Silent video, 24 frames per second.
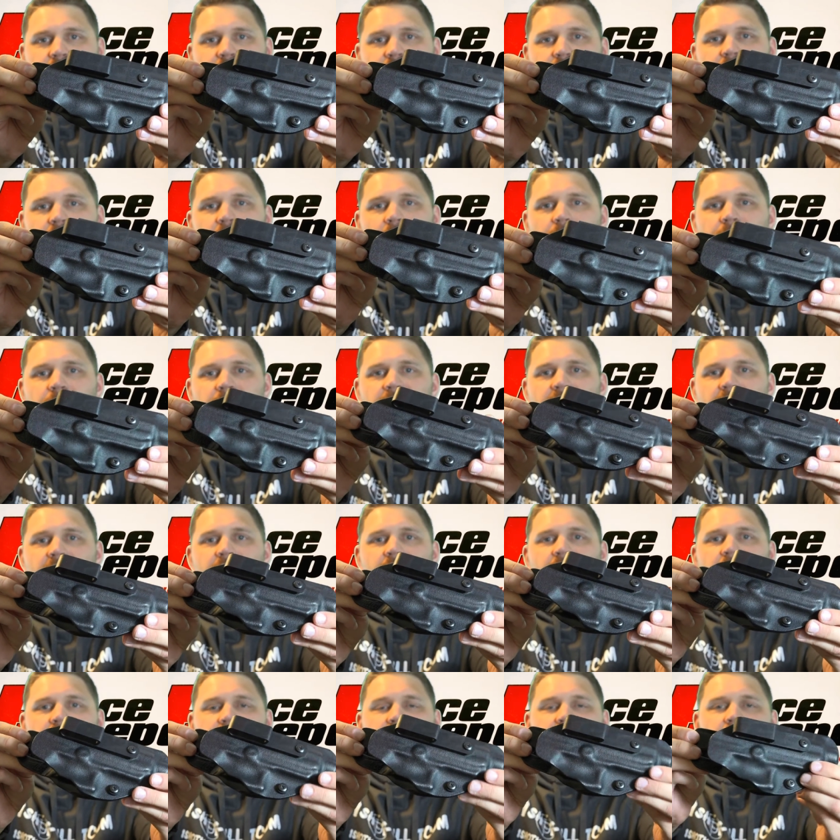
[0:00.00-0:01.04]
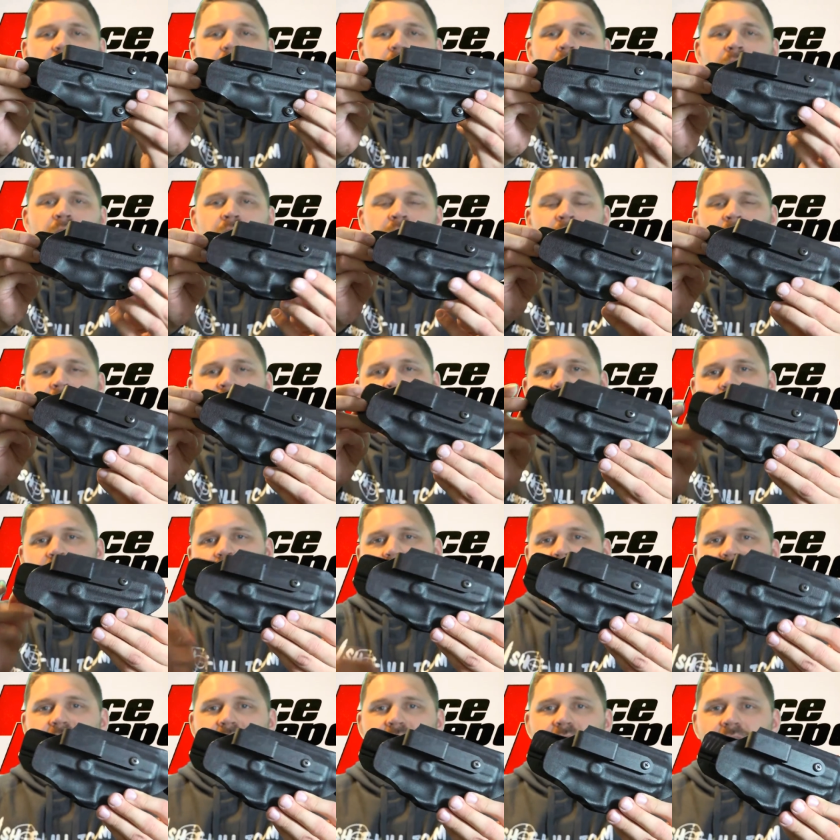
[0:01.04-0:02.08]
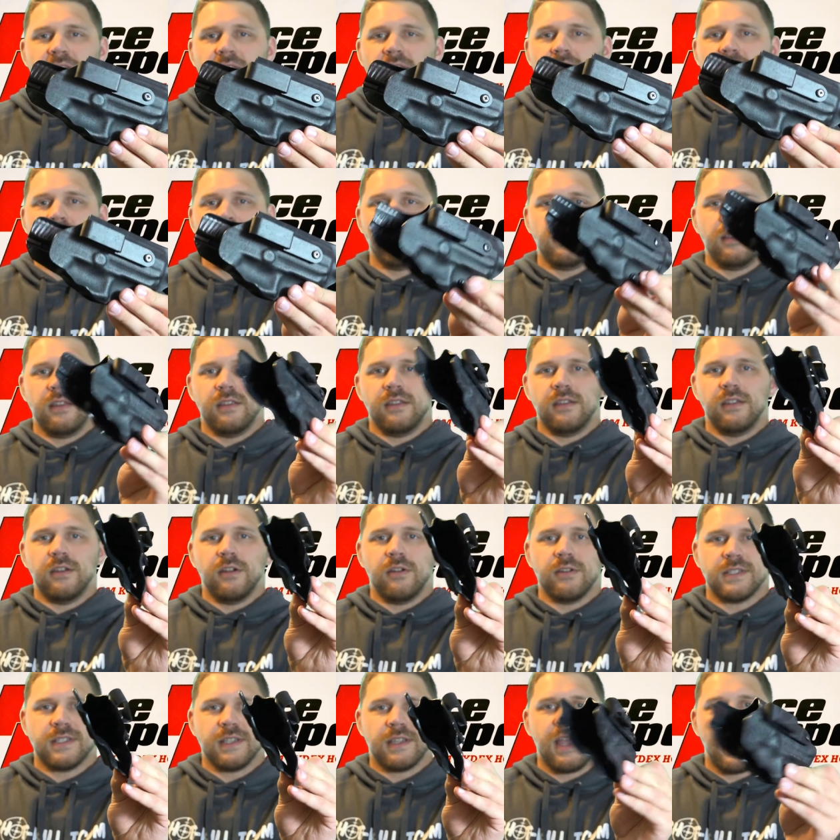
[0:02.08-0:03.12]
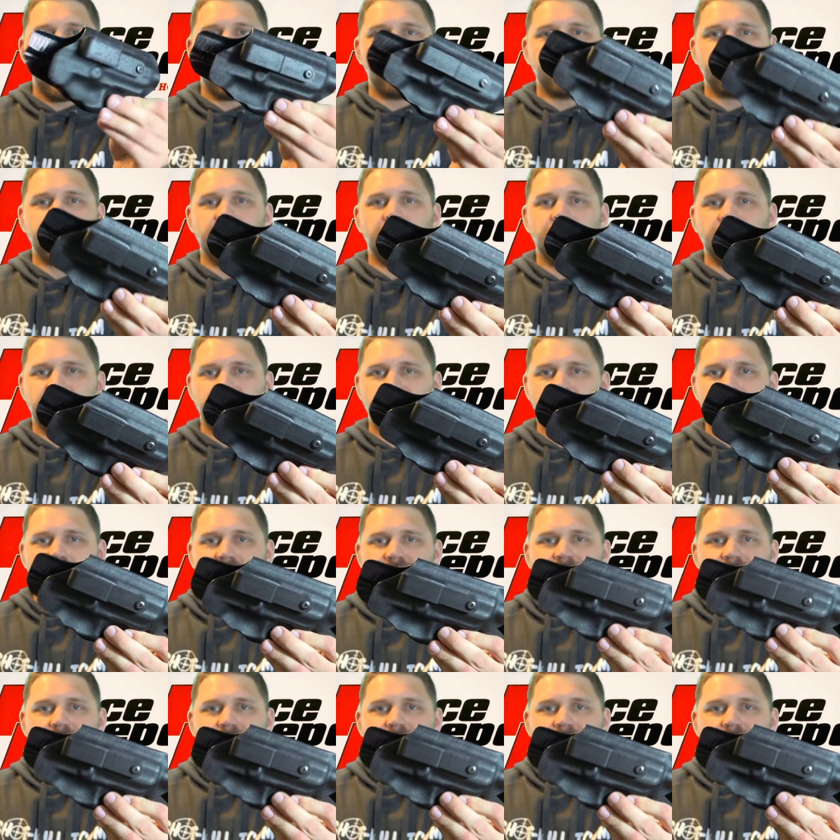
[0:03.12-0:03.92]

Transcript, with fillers: So if you take a look here, you'll see that you know it's a Kydex holster.